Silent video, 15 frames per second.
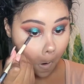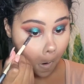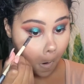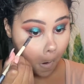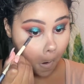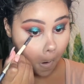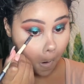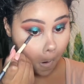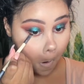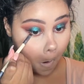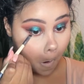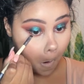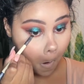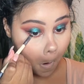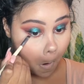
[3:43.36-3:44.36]
shade
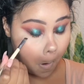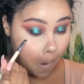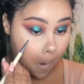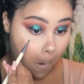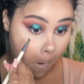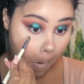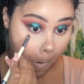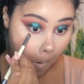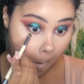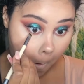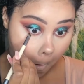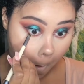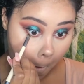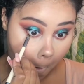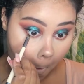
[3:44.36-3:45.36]
Palma, and I'm going
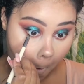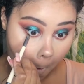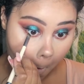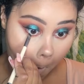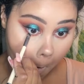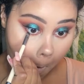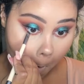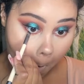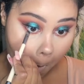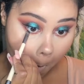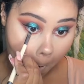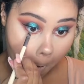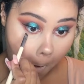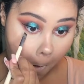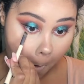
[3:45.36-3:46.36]
to just put this right in
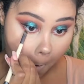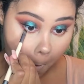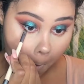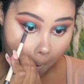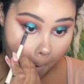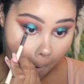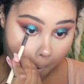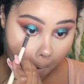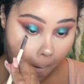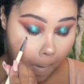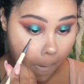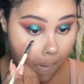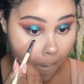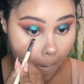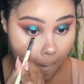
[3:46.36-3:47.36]
that middle space
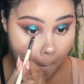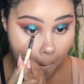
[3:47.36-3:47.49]
here.